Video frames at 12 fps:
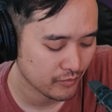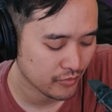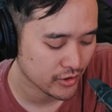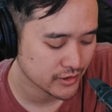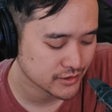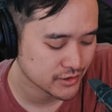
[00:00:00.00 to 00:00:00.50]

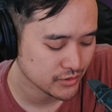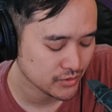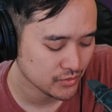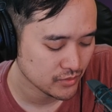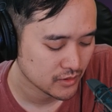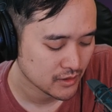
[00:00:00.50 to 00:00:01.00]

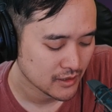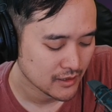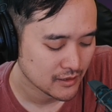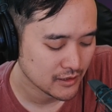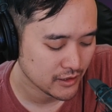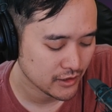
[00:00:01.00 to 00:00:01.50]
1.2,
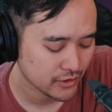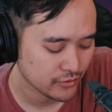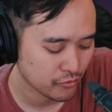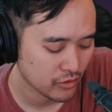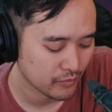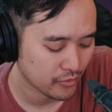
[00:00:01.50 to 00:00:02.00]

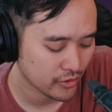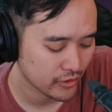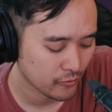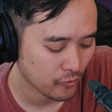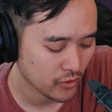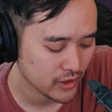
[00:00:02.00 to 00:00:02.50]
Lillard
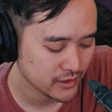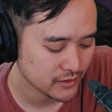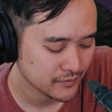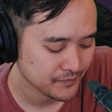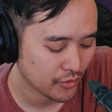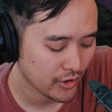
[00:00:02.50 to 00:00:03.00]

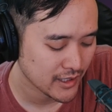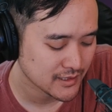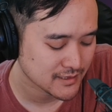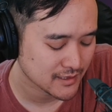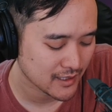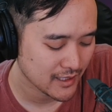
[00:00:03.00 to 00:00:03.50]
1.1,
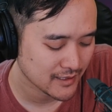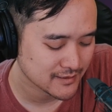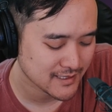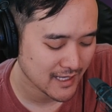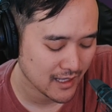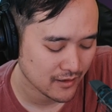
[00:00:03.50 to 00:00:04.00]
Morant
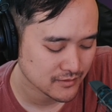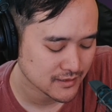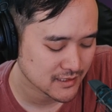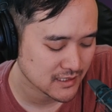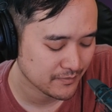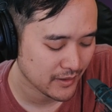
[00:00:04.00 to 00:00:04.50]
and Towns
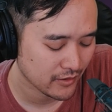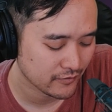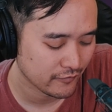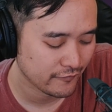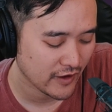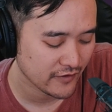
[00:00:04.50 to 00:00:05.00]
is about
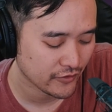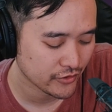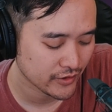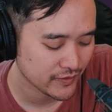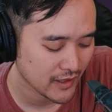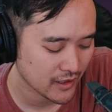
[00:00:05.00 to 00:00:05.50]

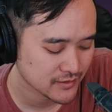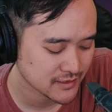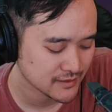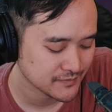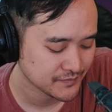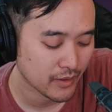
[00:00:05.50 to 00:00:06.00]

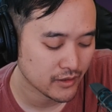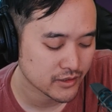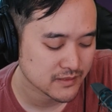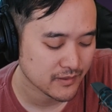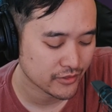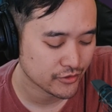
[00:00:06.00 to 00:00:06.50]
500,000, Butler
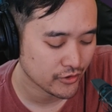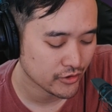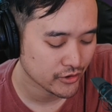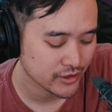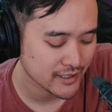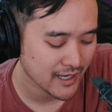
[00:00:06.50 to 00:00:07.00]
is about
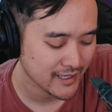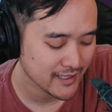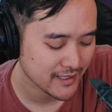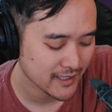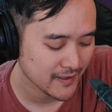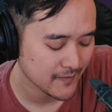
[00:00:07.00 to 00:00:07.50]

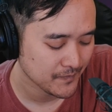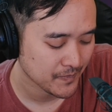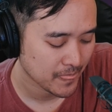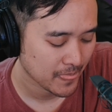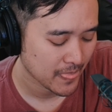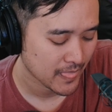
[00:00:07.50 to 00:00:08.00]
390k,
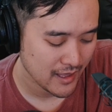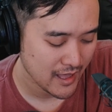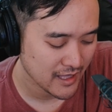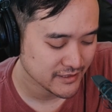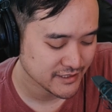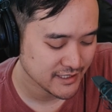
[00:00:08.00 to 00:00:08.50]

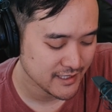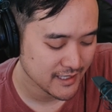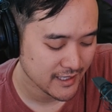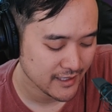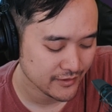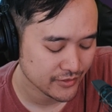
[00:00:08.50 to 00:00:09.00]

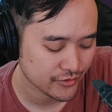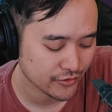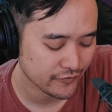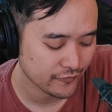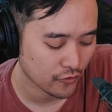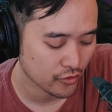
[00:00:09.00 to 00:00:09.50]
SGA
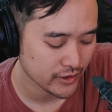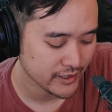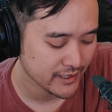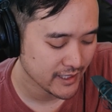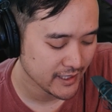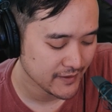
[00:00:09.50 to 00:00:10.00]

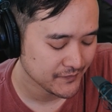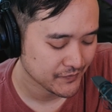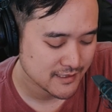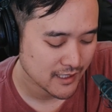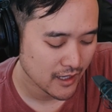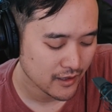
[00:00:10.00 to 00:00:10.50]
340k.
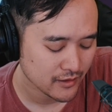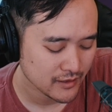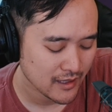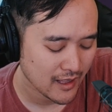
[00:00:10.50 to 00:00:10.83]
Zion,